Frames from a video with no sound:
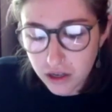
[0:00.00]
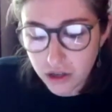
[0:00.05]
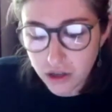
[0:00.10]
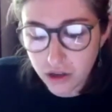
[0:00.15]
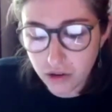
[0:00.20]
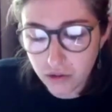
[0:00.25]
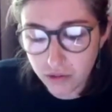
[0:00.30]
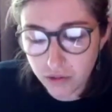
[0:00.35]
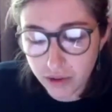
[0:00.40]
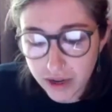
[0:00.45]

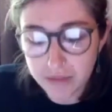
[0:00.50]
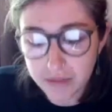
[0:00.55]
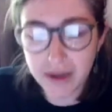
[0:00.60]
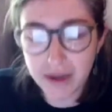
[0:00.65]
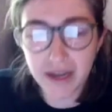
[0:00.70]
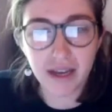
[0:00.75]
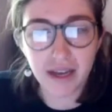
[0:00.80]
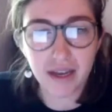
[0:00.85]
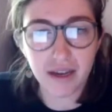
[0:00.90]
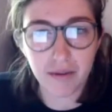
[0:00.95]
written
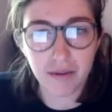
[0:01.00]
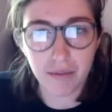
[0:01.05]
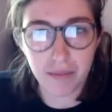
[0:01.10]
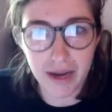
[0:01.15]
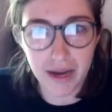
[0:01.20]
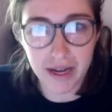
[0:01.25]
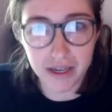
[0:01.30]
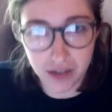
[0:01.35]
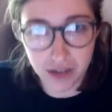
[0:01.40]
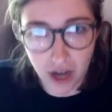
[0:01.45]

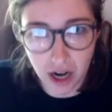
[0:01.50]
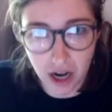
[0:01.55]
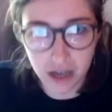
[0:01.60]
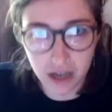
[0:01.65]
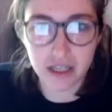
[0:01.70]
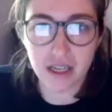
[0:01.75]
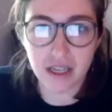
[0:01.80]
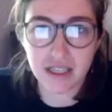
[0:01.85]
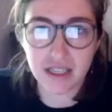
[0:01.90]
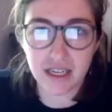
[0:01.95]
by
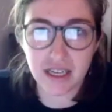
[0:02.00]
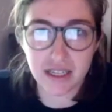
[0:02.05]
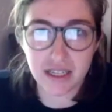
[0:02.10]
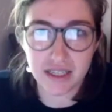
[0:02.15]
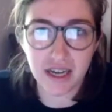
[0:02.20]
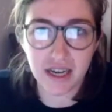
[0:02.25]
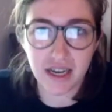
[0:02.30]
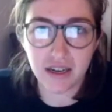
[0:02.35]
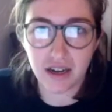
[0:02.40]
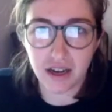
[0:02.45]
doctors and
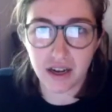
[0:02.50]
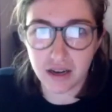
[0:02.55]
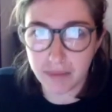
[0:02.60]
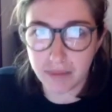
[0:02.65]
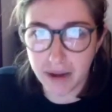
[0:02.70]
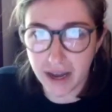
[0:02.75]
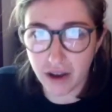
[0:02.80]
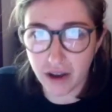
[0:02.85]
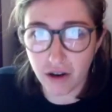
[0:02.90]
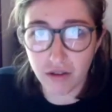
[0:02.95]
signed on
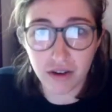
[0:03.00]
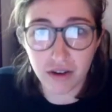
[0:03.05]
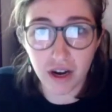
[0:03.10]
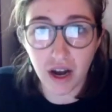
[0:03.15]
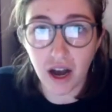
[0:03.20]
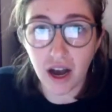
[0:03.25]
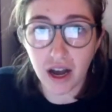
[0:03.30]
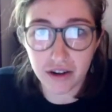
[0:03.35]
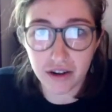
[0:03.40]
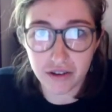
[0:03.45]
by over
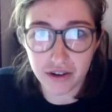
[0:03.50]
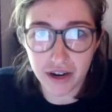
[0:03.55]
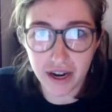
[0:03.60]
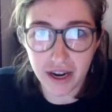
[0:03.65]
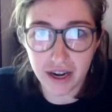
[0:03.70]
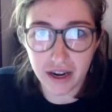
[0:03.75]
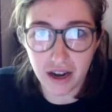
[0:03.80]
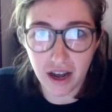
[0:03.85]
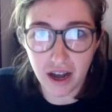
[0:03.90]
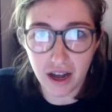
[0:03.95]

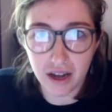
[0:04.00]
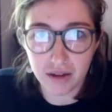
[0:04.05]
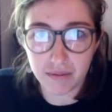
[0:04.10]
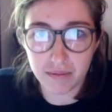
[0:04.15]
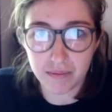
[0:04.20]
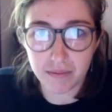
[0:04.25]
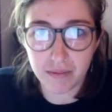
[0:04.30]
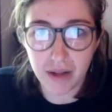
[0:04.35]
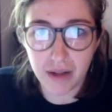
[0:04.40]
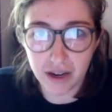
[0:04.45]
100
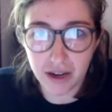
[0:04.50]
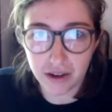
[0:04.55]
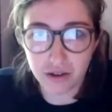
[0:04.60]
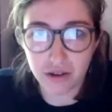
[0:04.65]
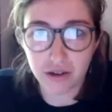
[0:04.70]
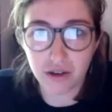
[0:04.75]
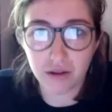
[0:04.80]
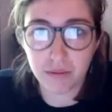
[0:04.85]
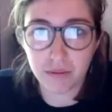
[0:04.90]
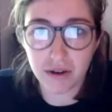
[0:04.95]

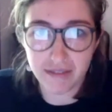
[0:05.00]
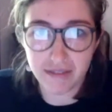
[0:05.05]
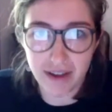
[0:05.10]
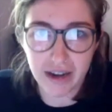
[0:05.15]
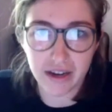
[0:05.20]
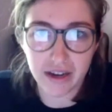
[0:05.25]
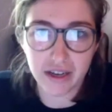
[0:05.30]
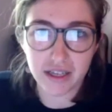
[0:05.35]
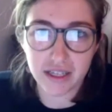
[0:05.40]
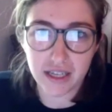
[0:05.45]
medical
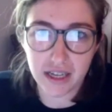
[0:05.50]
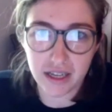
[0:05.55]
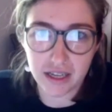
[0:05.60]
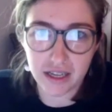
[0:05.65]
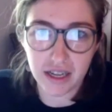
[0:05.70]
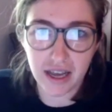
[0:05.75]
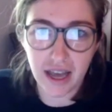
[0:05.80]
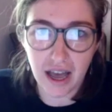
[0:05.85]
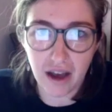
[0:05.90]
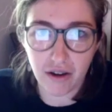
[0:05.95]
providers in
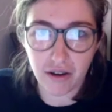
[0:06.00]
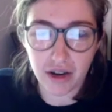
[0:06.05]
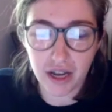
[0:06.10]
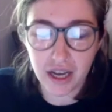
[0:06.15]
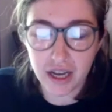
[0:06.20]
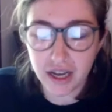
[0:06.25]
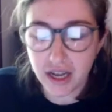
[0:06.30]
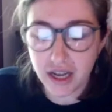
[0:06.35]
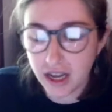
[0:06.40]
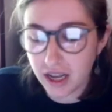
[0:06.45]
the county.